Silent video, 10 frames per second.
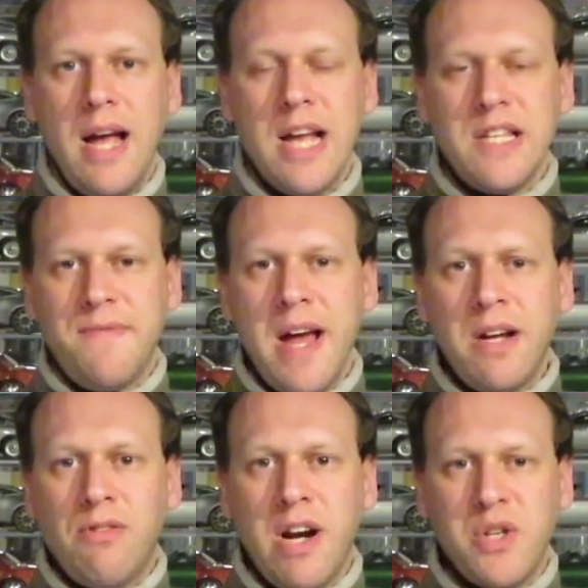As if
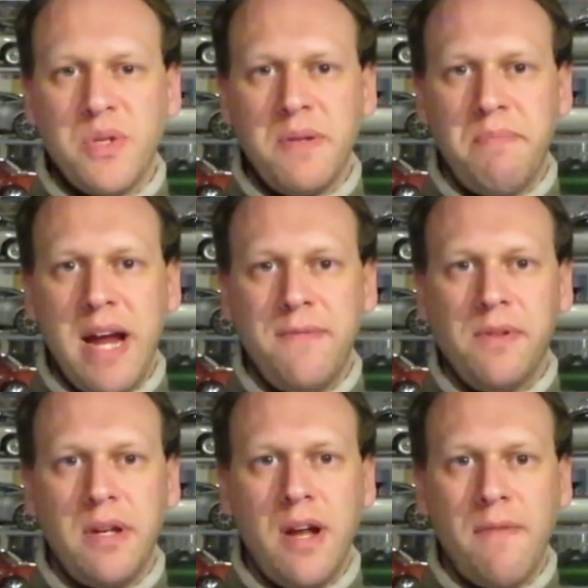that crash wasn't
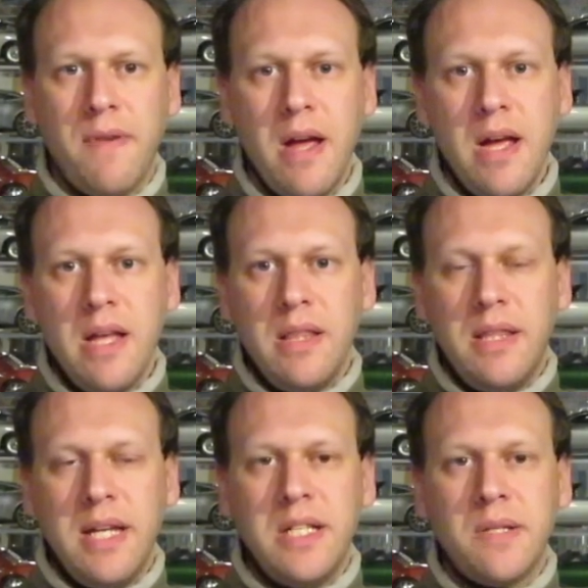painful enough,
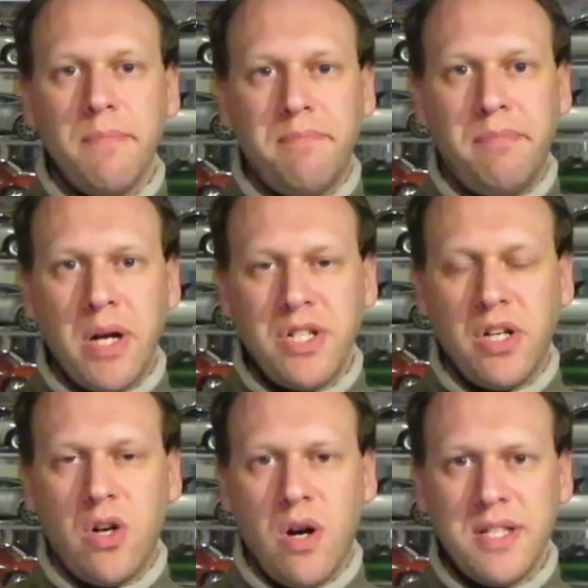these
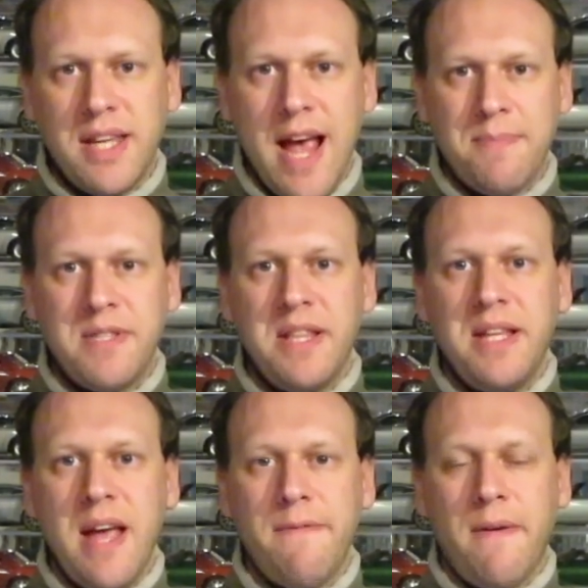budget cost caps that
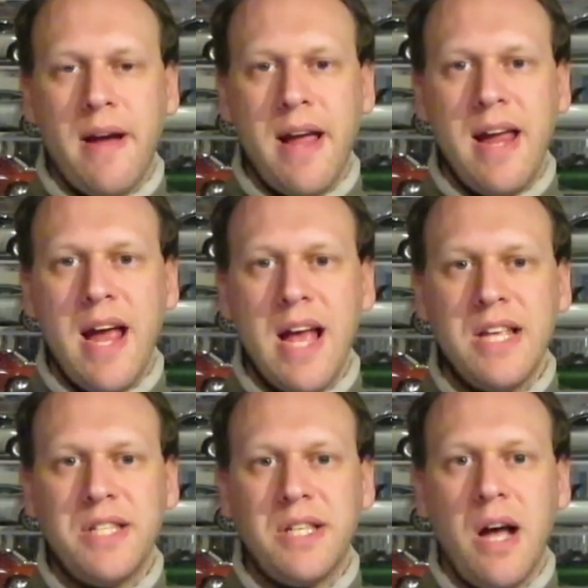the FIA
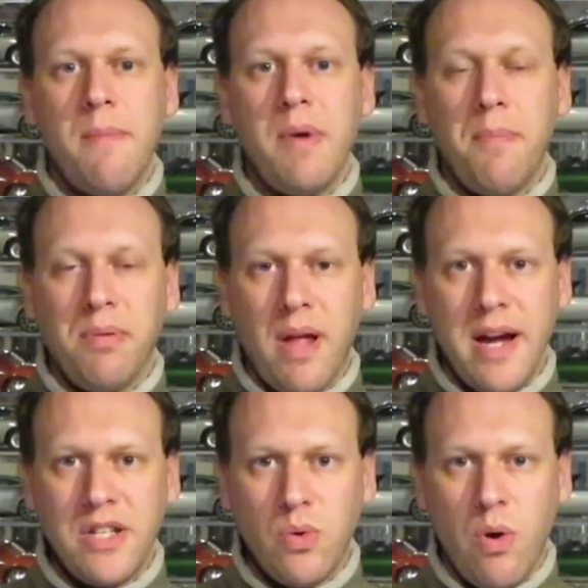has
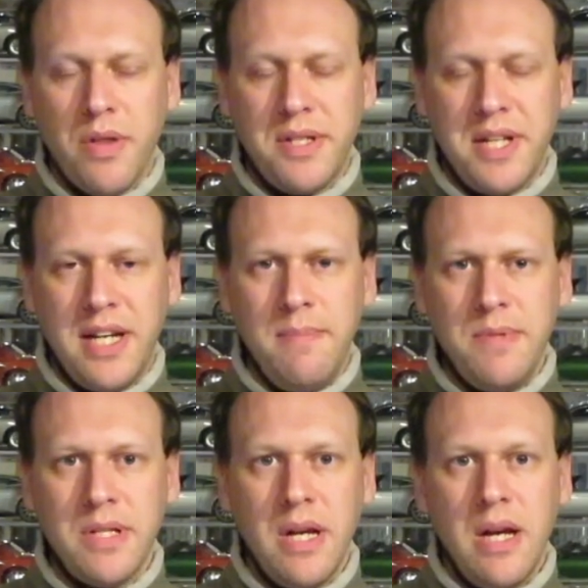applied to all the
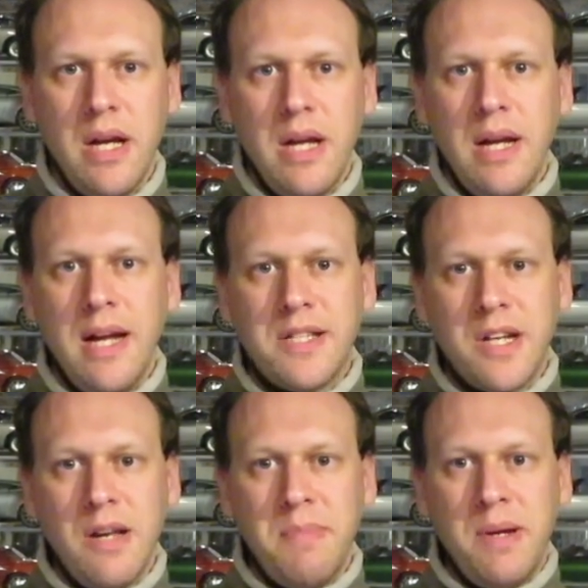teams, it's
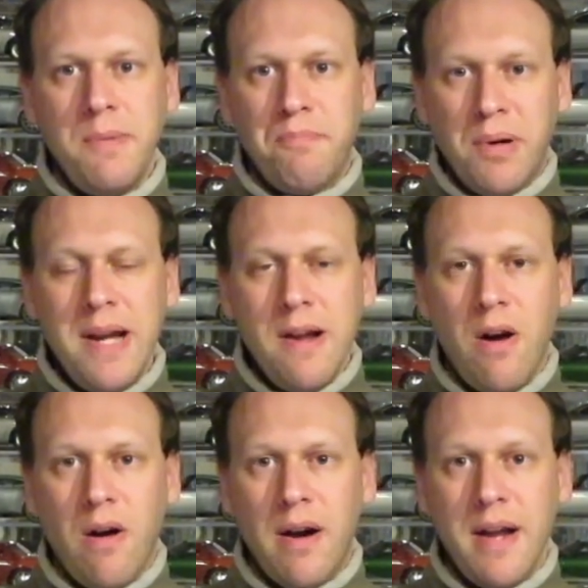going to be pretty
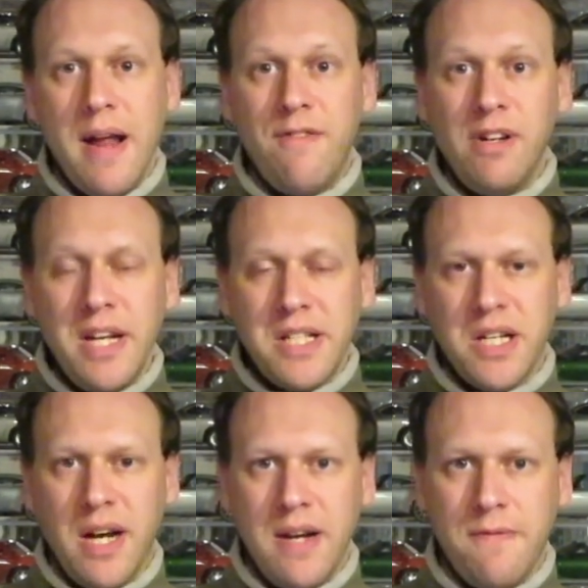hard and really
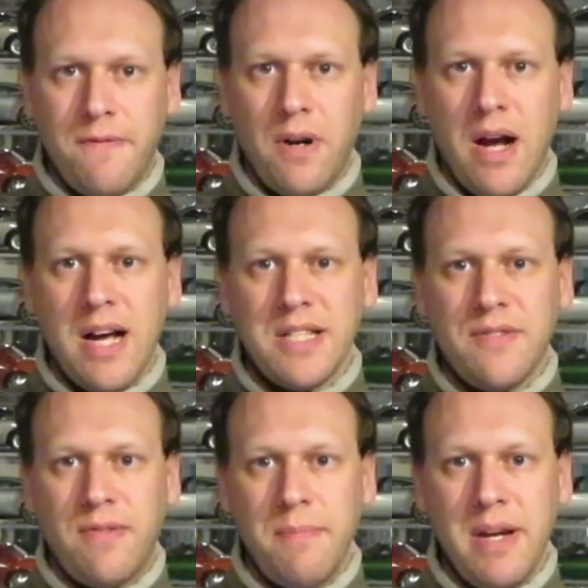tight for Haas
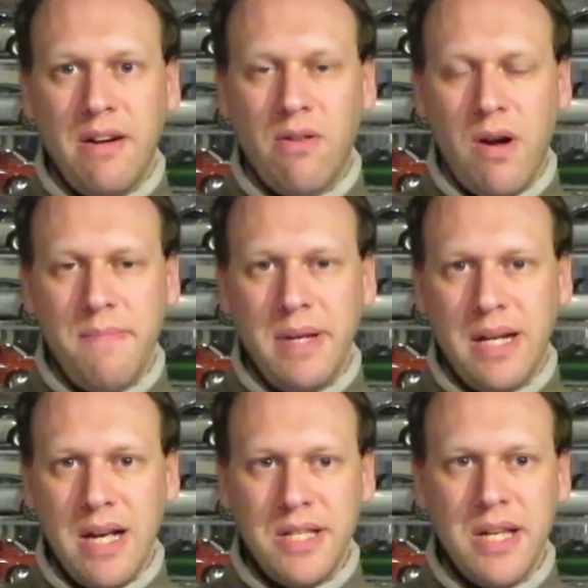from here on,
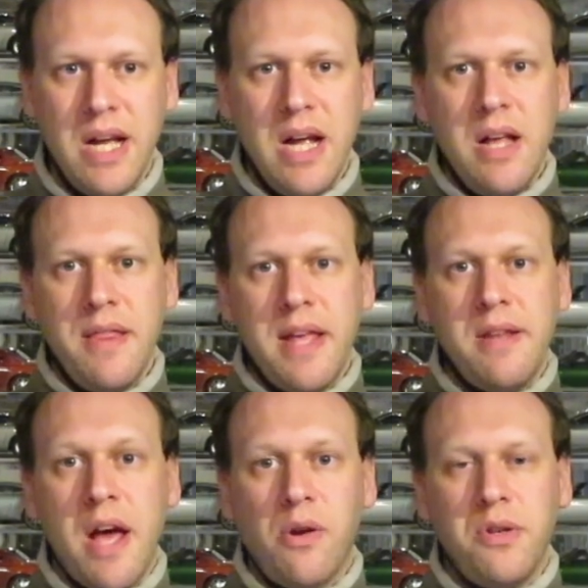because
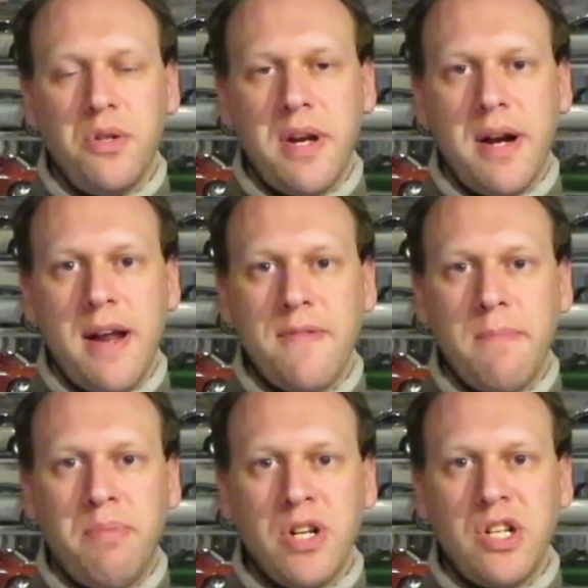not only do they not have the
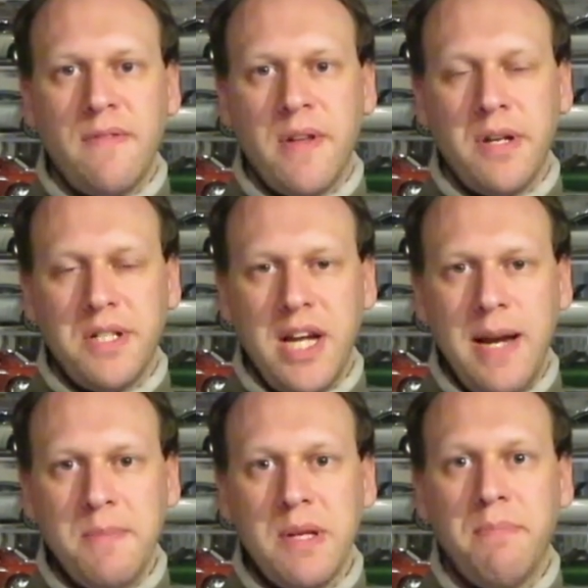budget of other
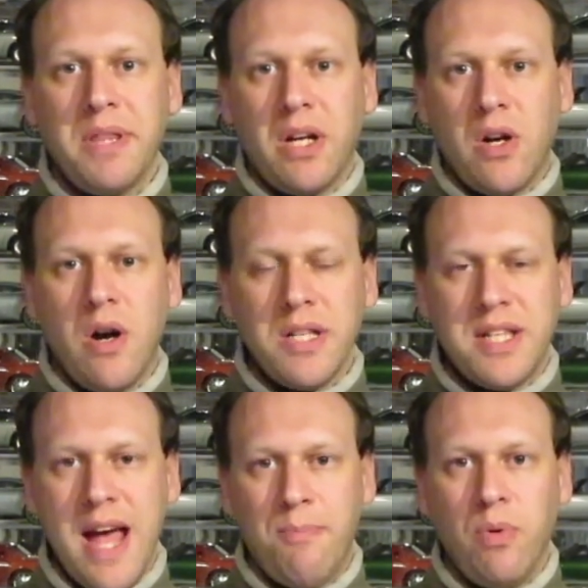teams, but the cost
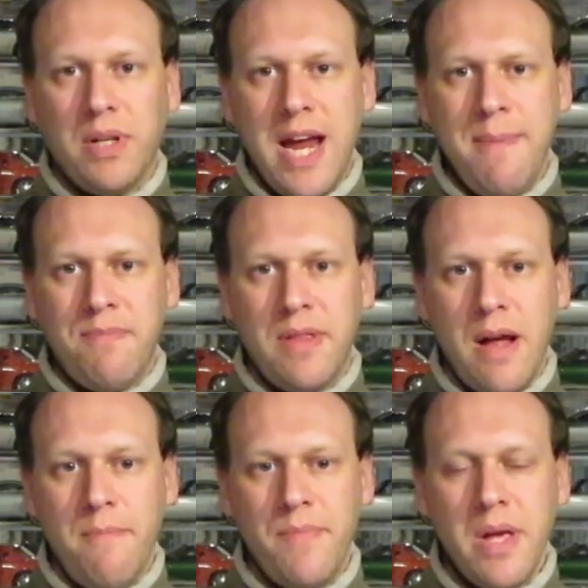cap will keep
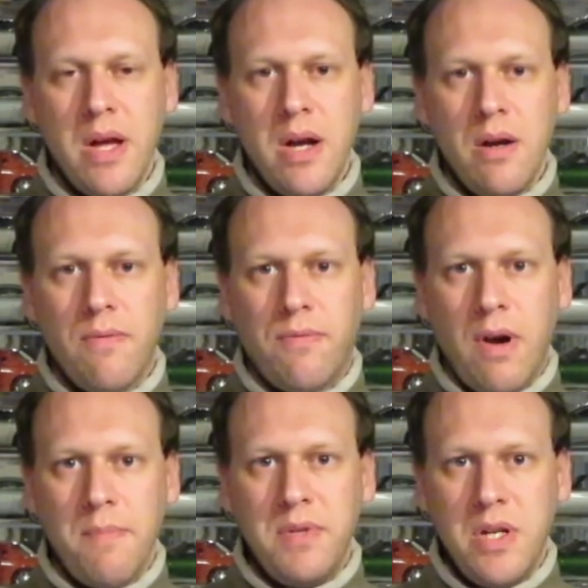them
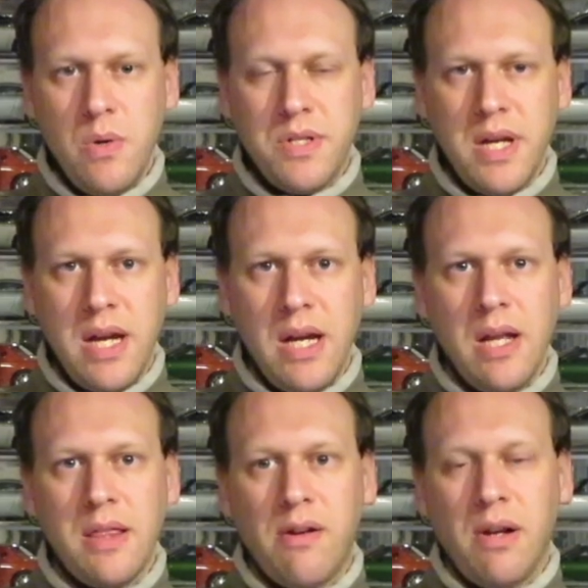from
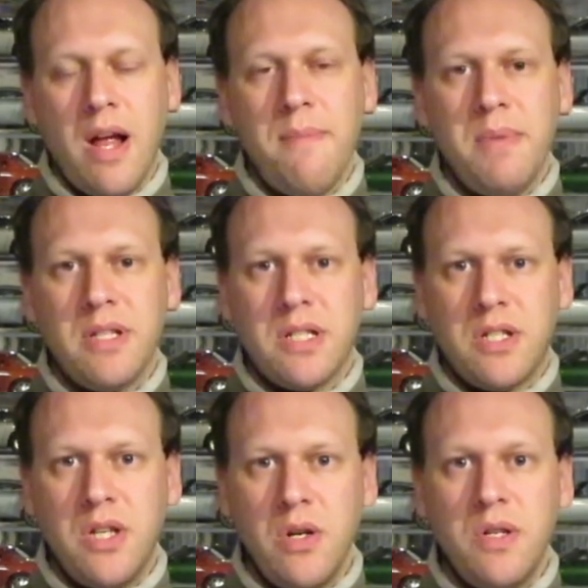using their allotments
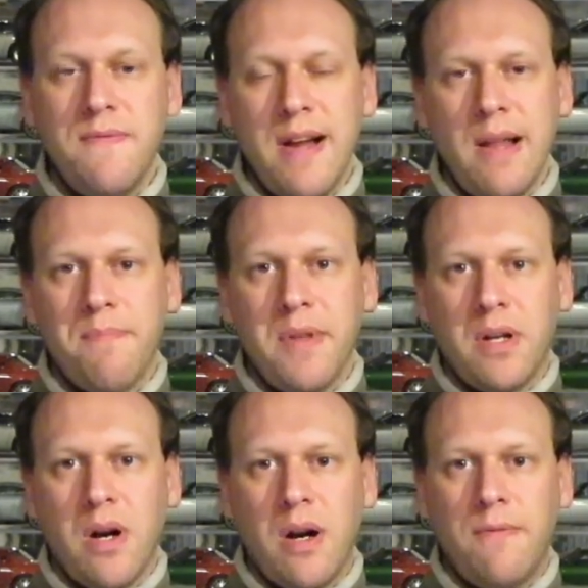to develop the
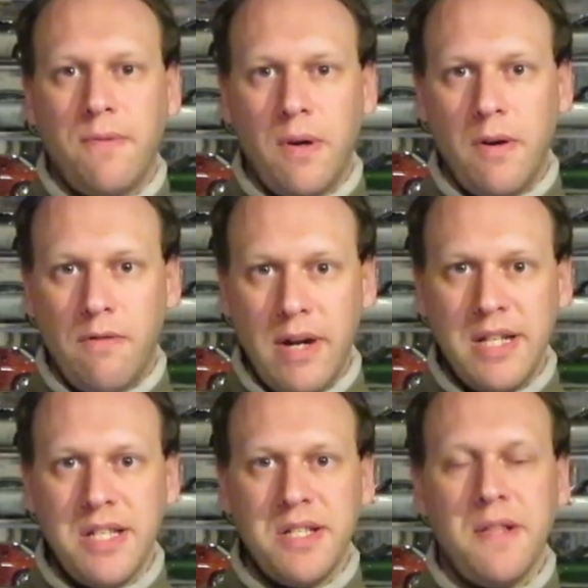car for
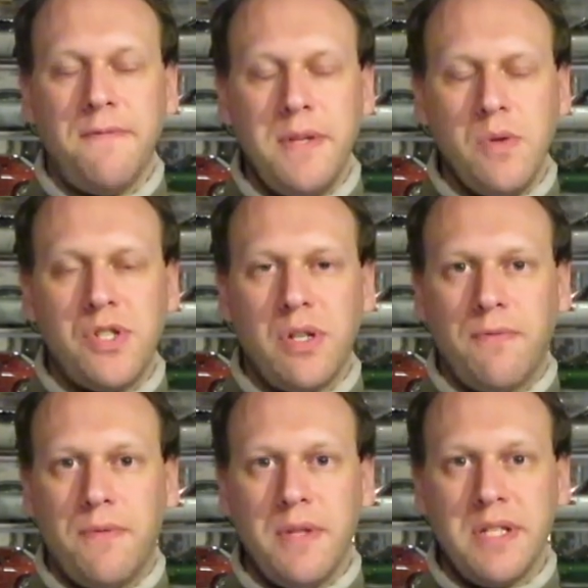races in the future
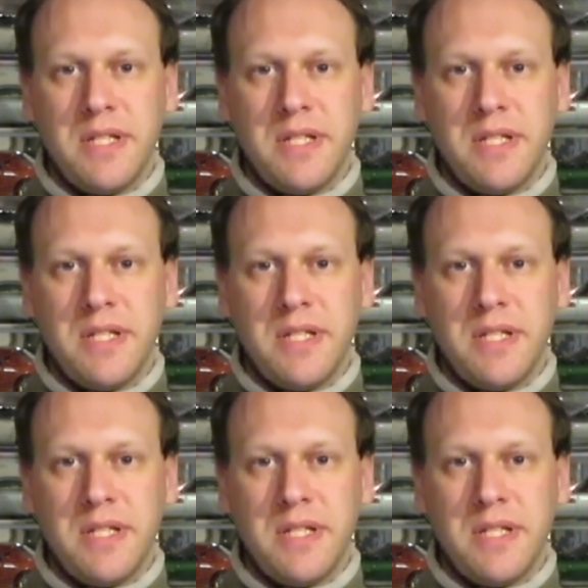for this